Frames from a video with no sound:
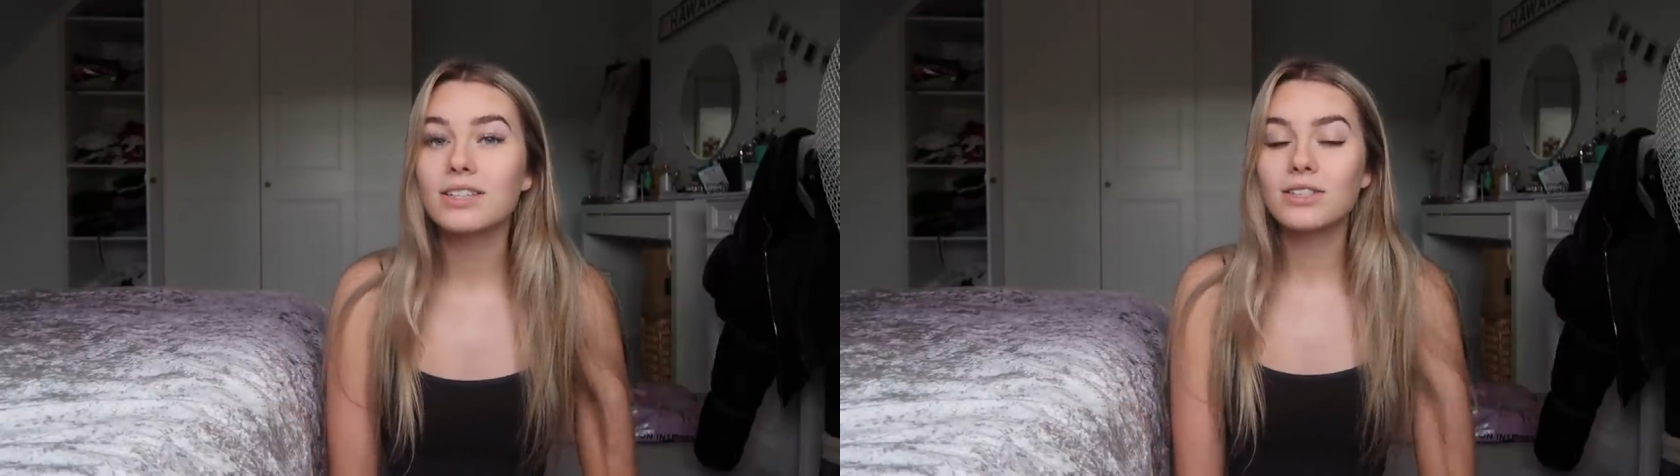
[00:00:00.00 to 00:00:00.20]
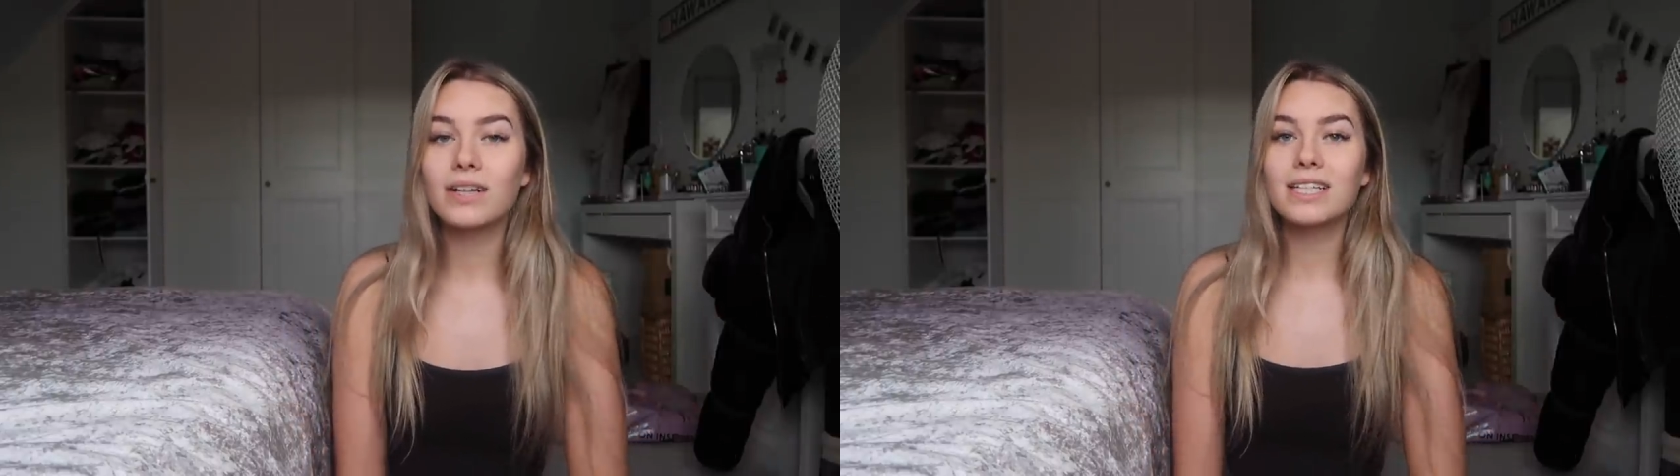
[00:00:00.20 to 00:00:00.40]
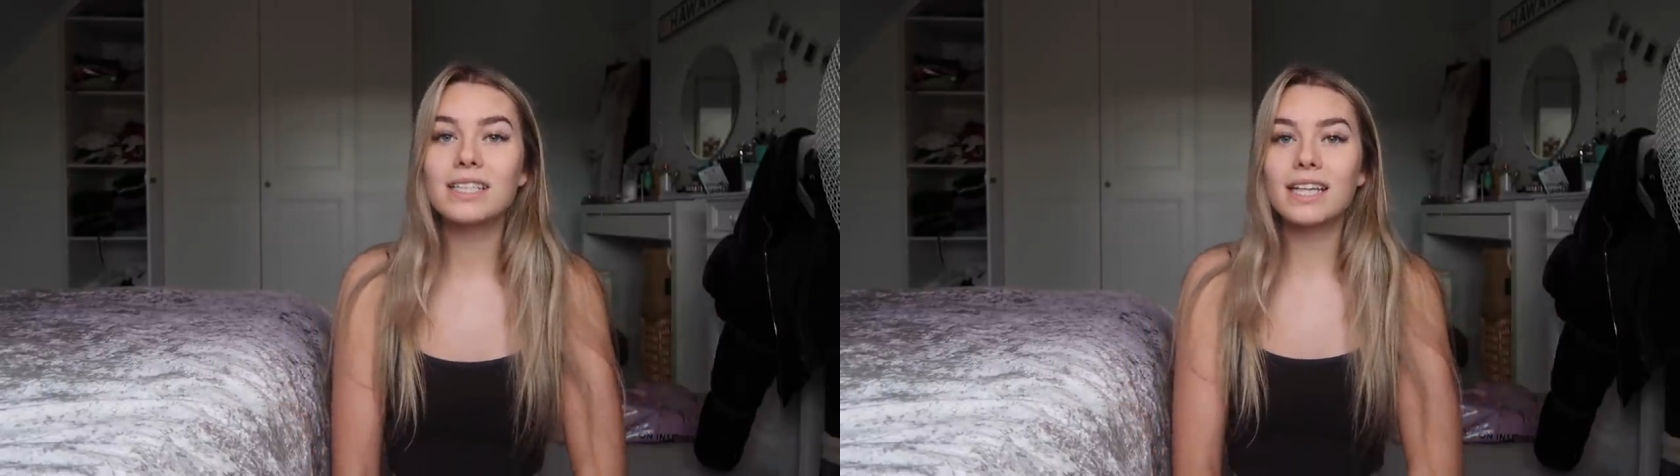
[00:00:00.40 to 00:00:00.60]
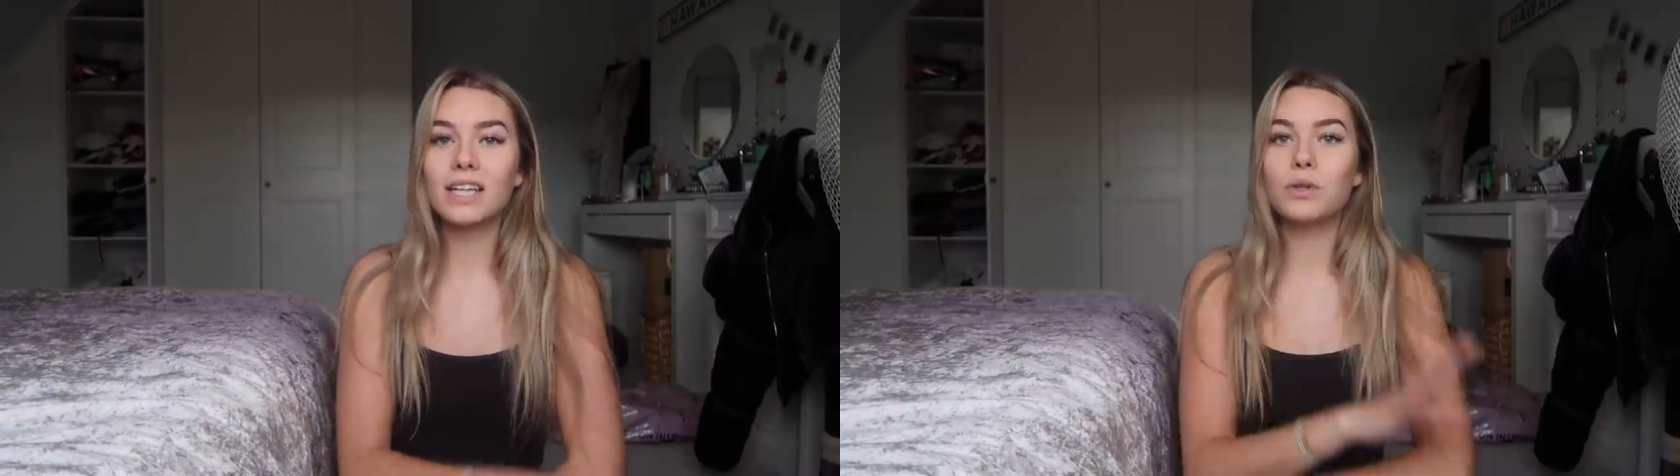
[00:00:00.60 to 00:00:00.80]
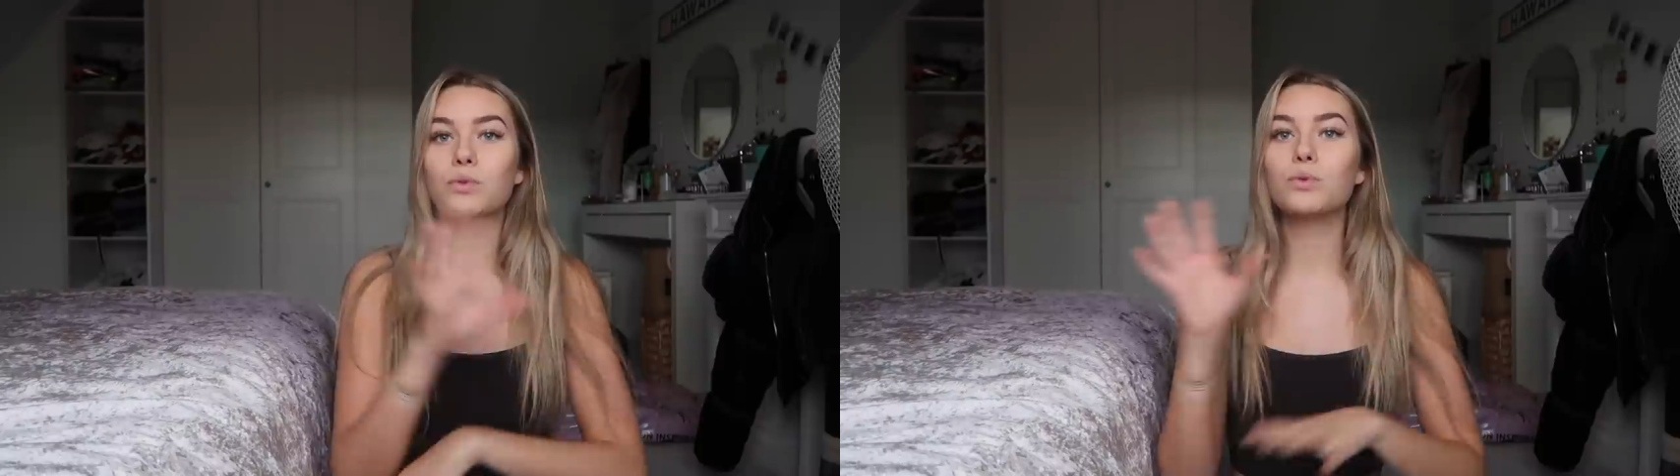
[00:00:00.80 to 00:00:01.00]
so I need to get
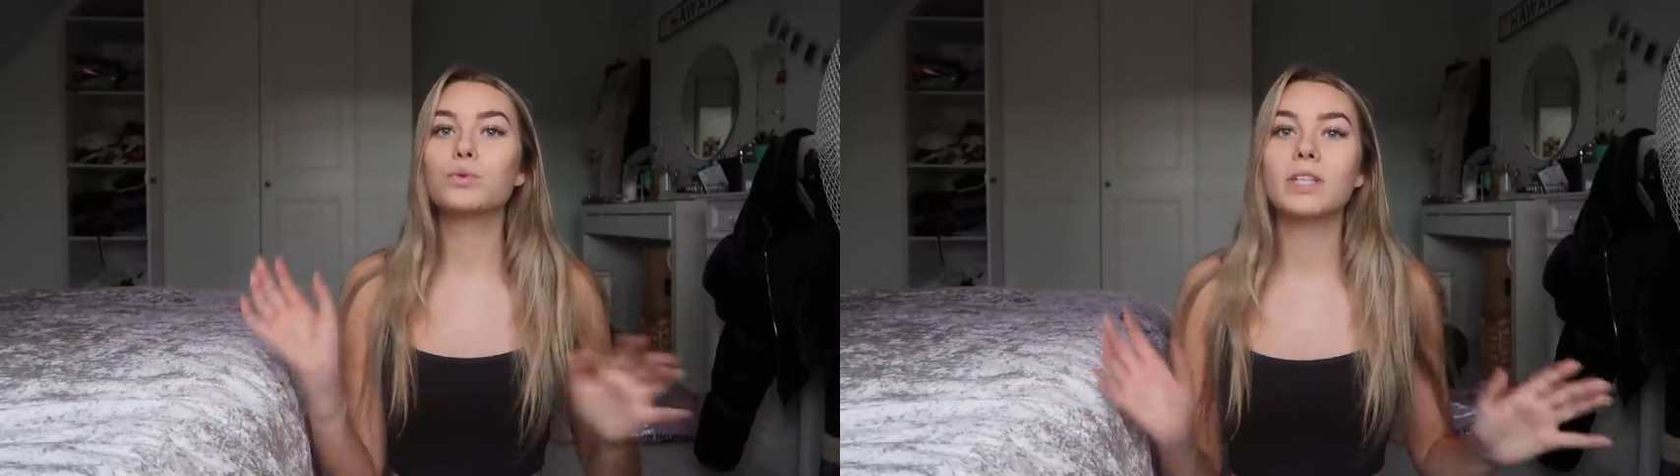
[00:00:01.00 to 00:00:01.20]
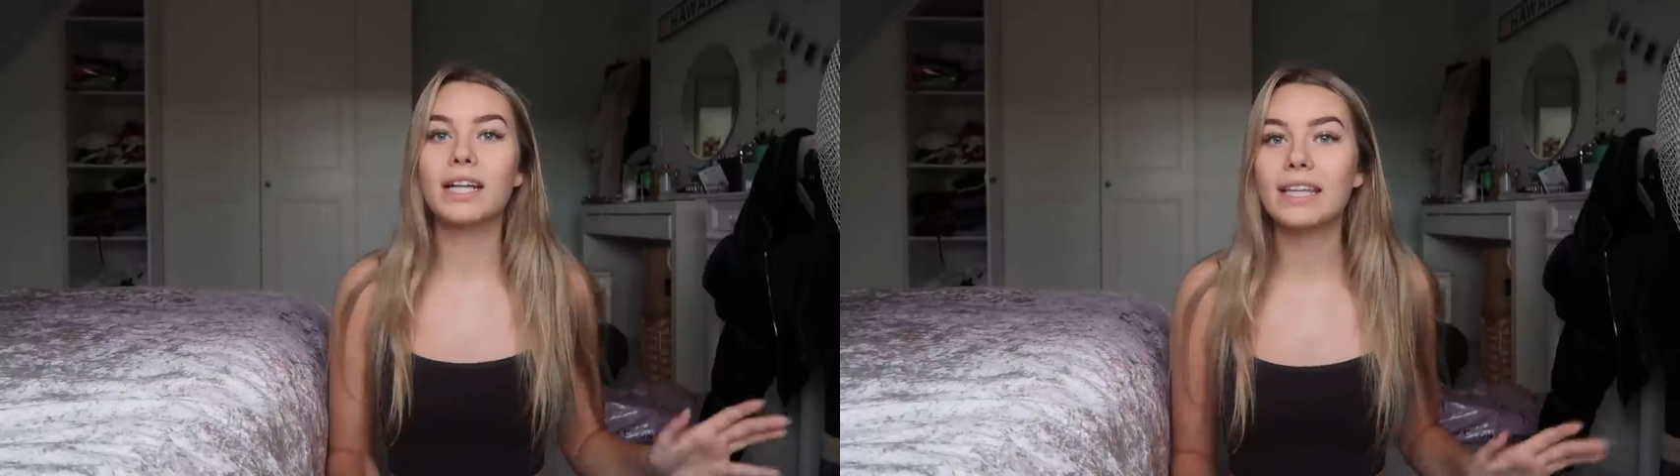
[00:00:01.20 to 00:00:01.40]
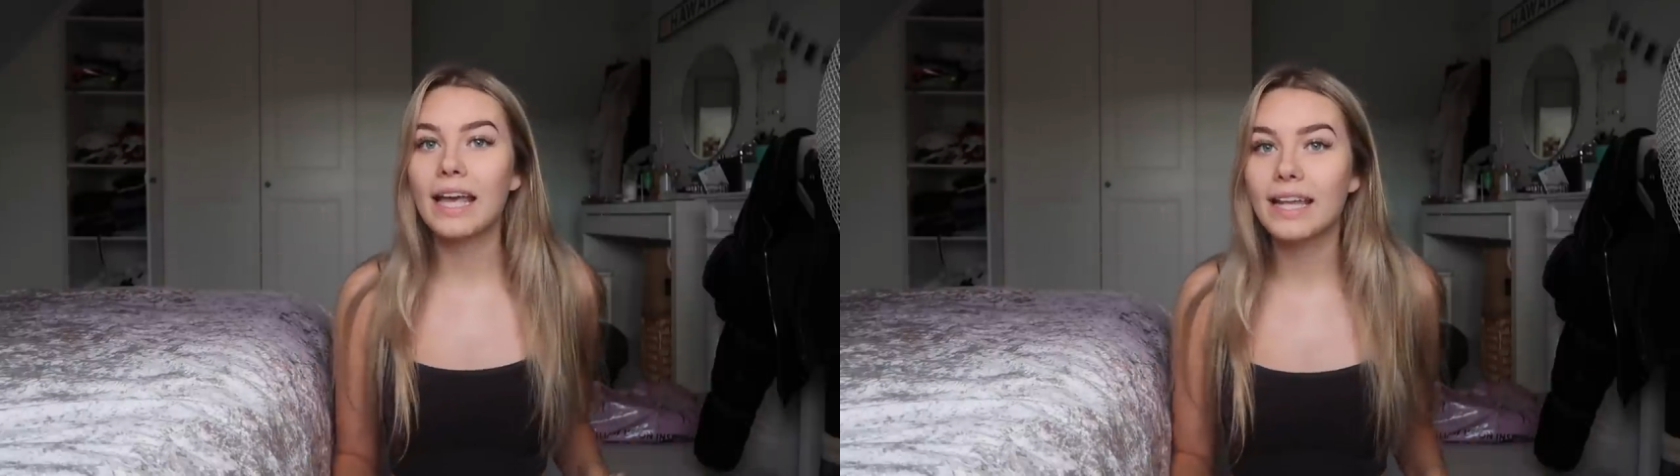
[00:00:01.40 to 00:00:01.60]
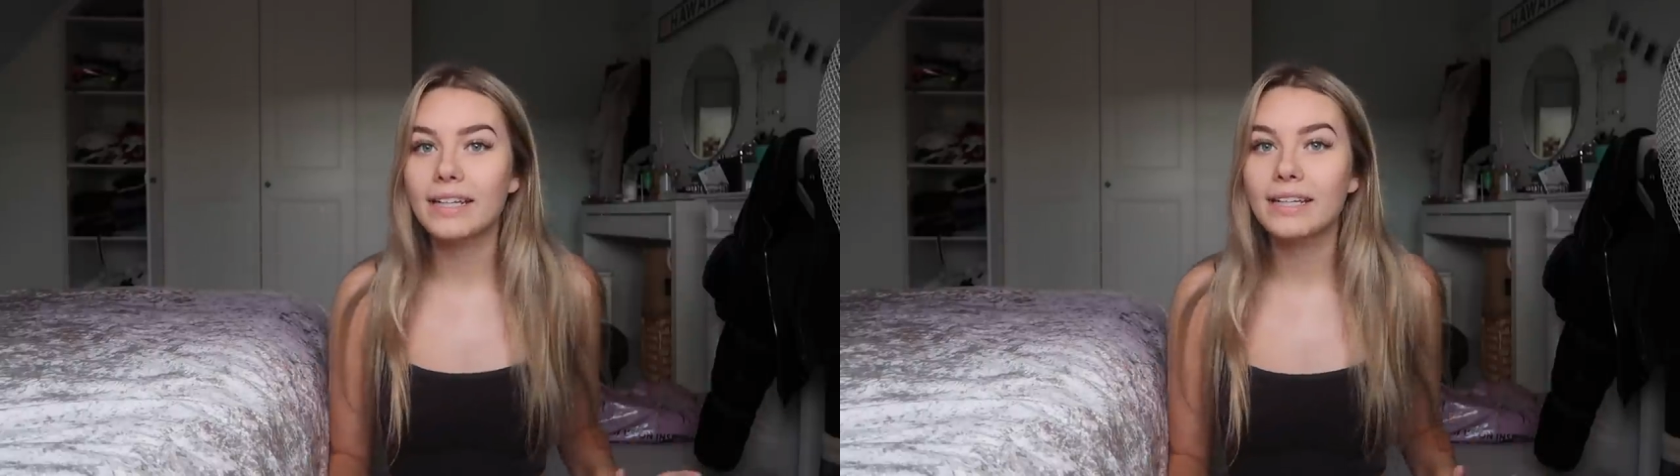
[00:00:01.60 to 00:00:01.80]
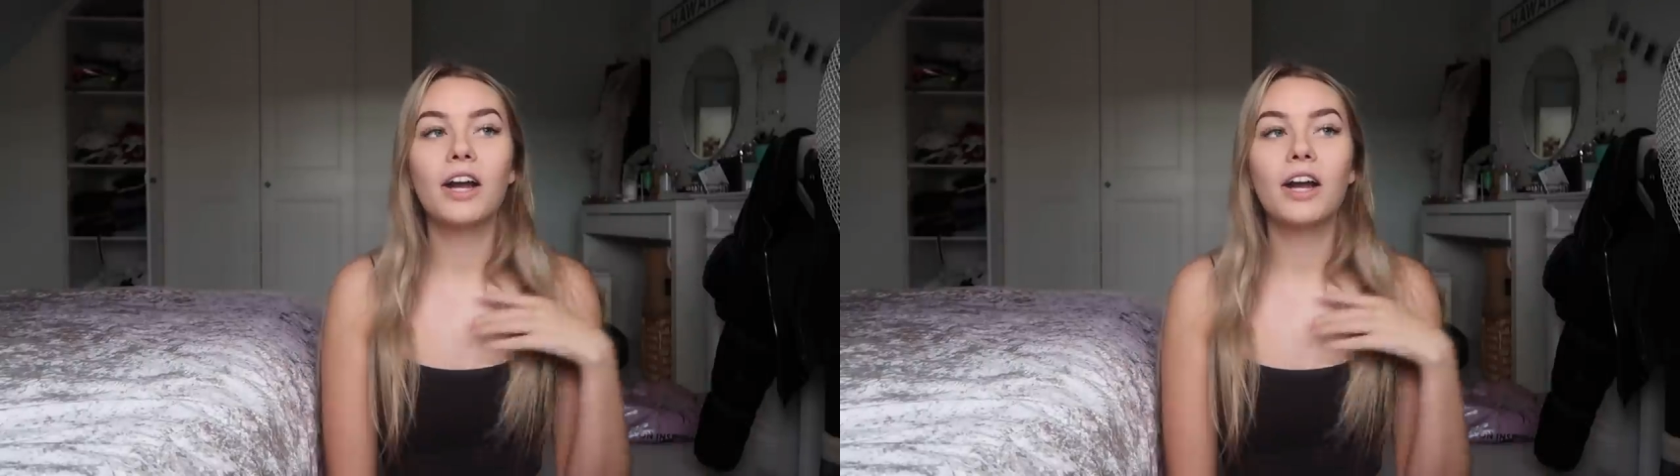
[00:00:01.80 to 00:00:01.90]
it all done again.